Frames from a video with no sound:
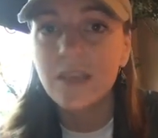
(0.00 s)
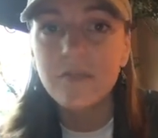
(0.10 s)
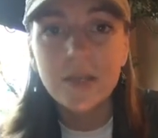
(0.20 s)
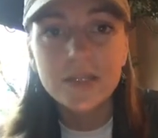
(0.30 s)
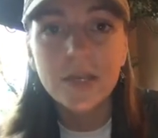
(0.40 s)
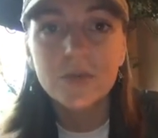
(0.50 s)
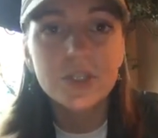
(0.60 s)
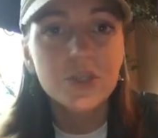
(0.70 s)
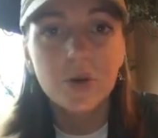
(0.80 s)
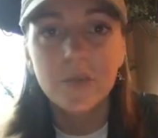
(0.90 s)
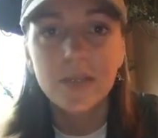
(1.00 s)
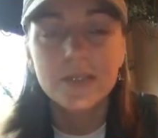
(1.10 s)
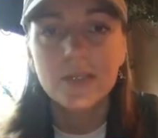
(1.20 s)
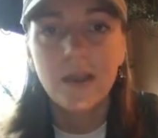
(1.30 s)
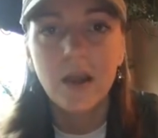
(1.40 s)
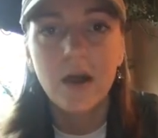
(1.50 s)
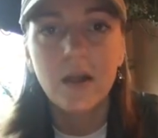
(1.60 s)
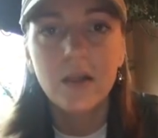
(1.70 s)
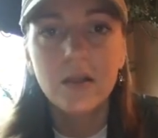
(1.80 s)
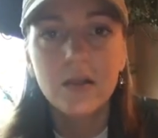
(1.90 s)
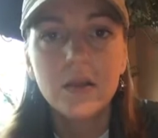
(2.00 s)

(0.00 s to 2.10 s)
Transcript: even as they were storming the city hall,